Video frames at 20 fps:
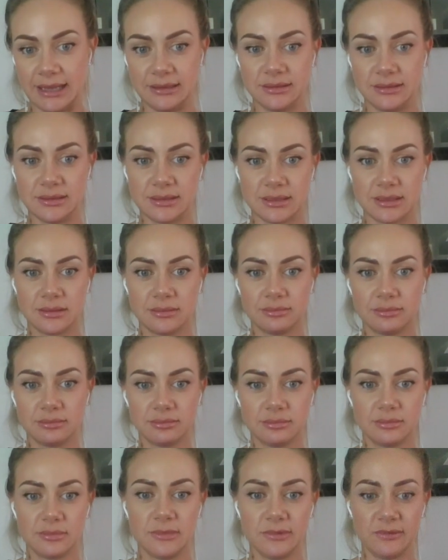sense.
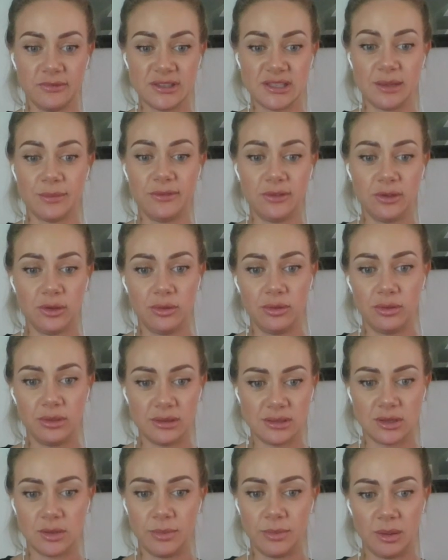For some of
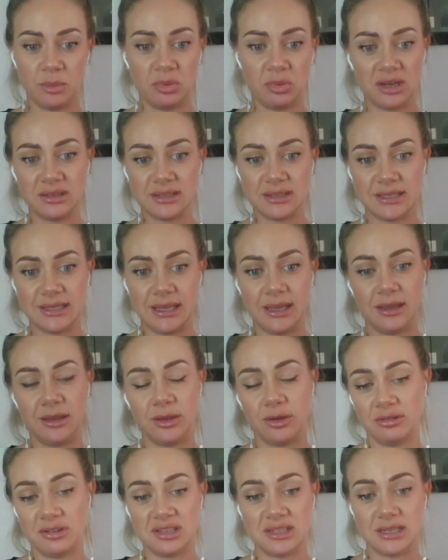you, this could be a
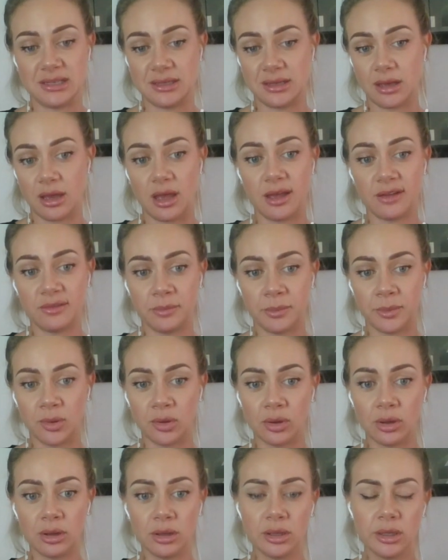pregnancy. Uranus is the
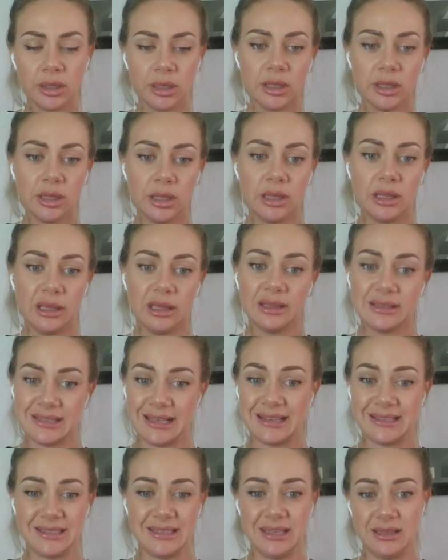curveball.
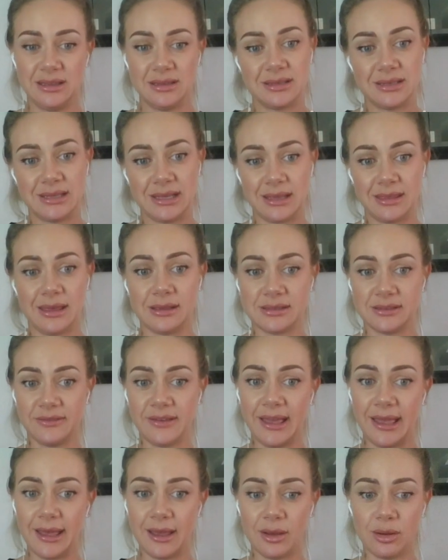Saturn, 6th
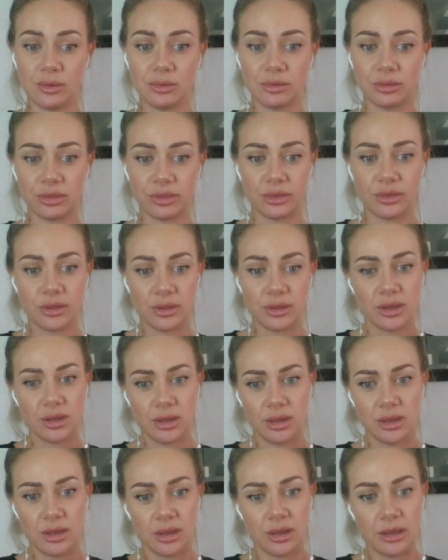house of health.
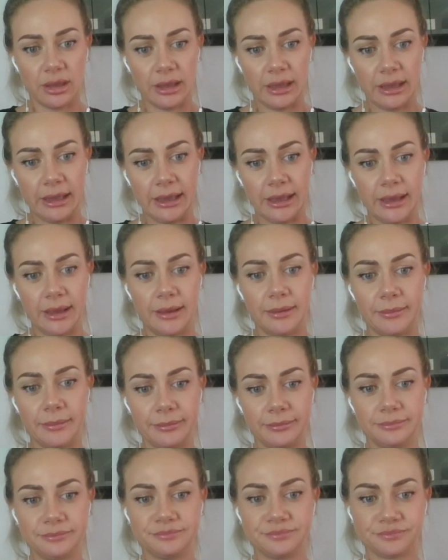
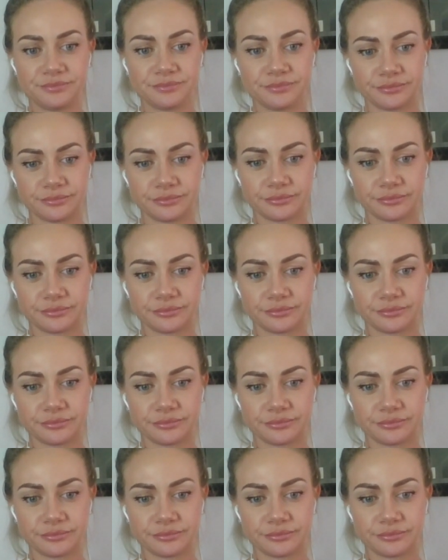But